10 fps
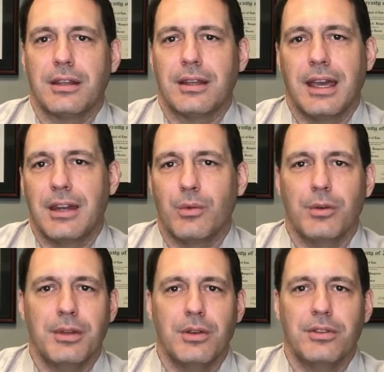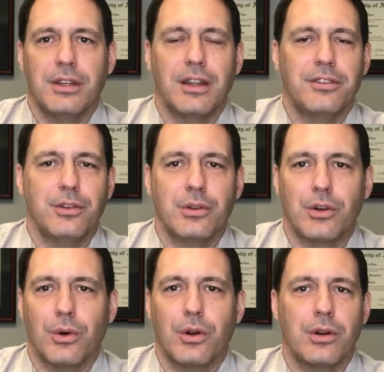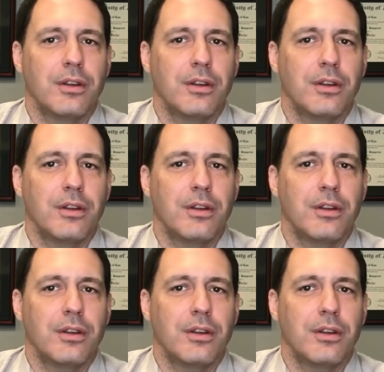can and will be used against you in court.